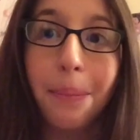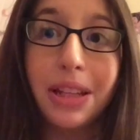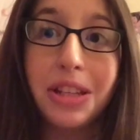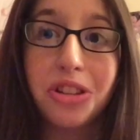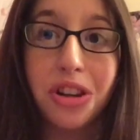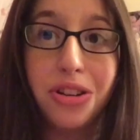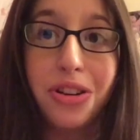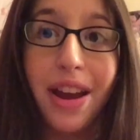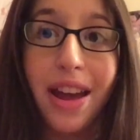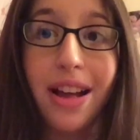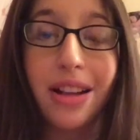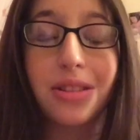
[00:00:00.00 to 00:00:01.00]
bleach on your
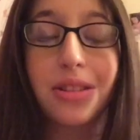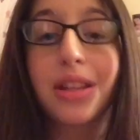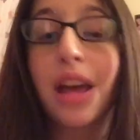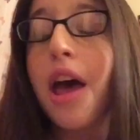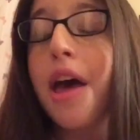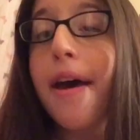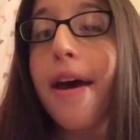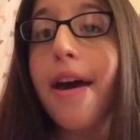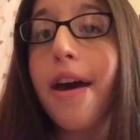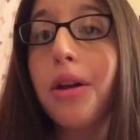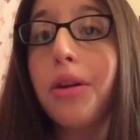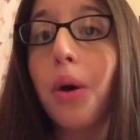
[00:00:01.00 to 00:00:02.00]
hands.
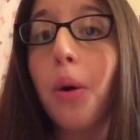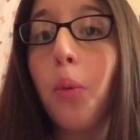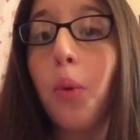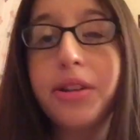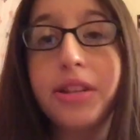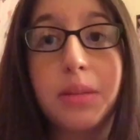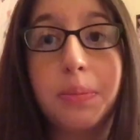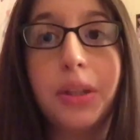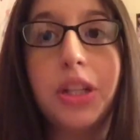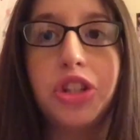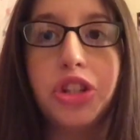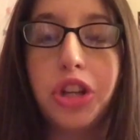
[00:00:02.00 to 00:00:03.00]
And what does
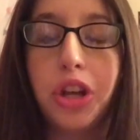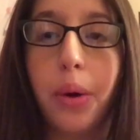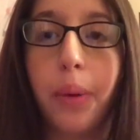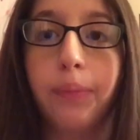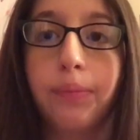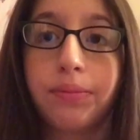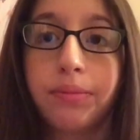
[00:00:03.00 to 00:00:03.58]
bleach do?